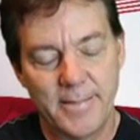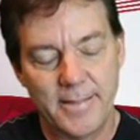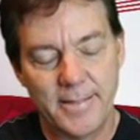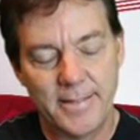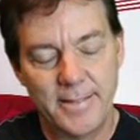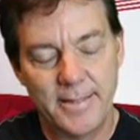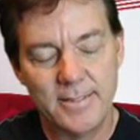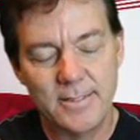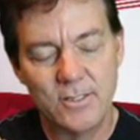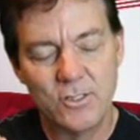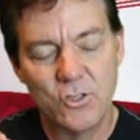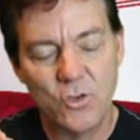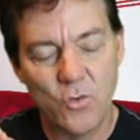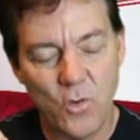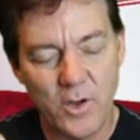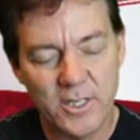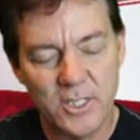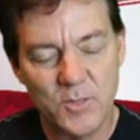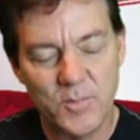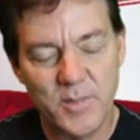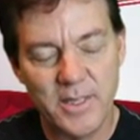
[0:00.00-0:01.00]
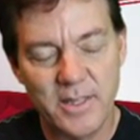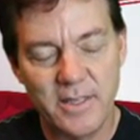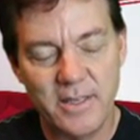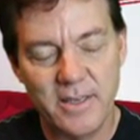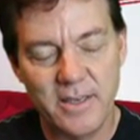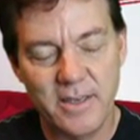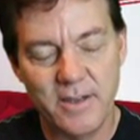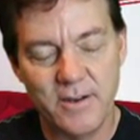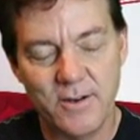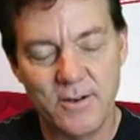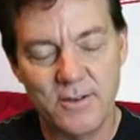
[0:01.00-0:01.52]
This is going to be the
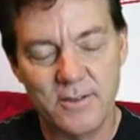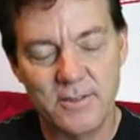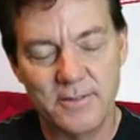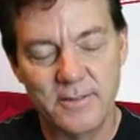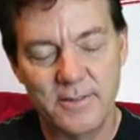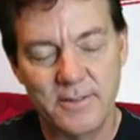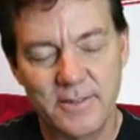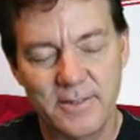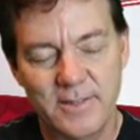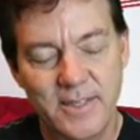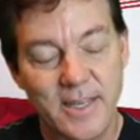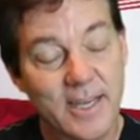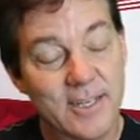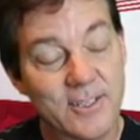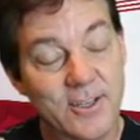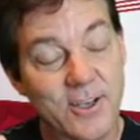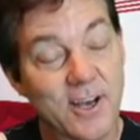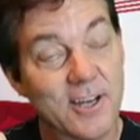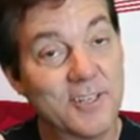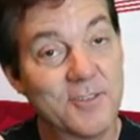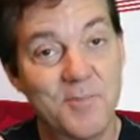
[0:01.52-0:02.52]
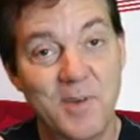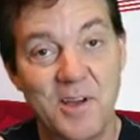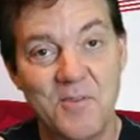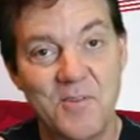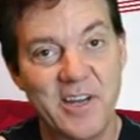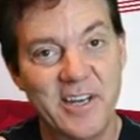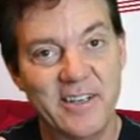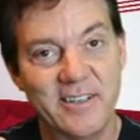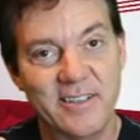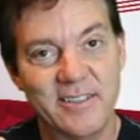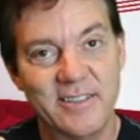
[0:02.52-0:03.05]
year, as God is my
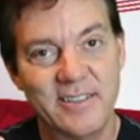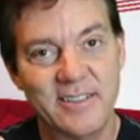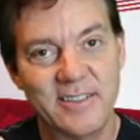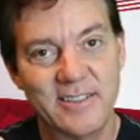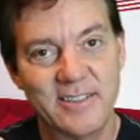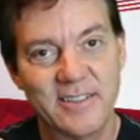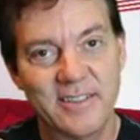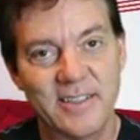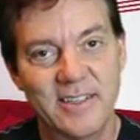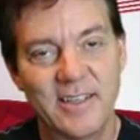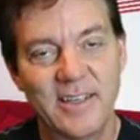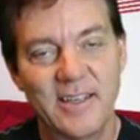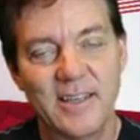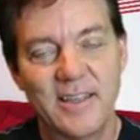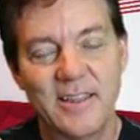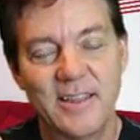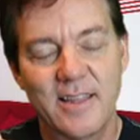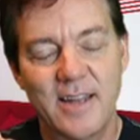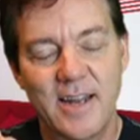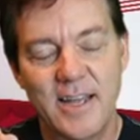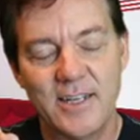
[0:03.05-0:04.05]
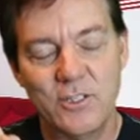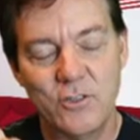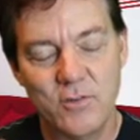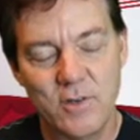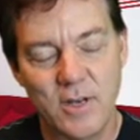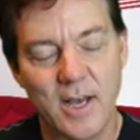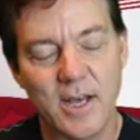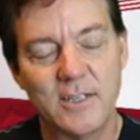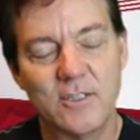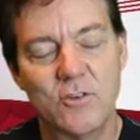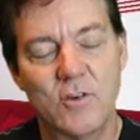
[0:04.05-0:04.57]
witness, that I do
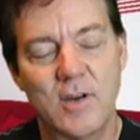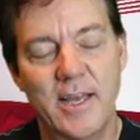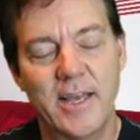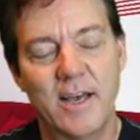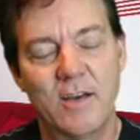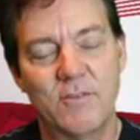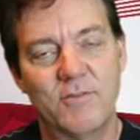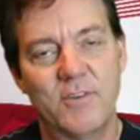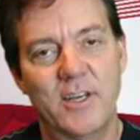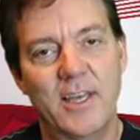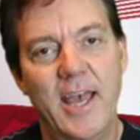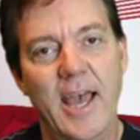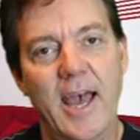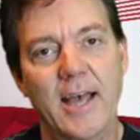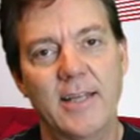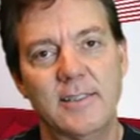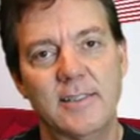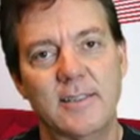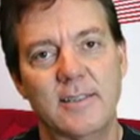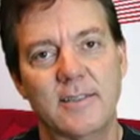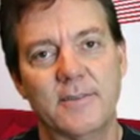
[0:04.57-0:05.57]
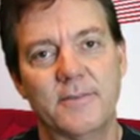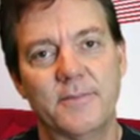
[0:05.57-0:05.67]
not try out for cats.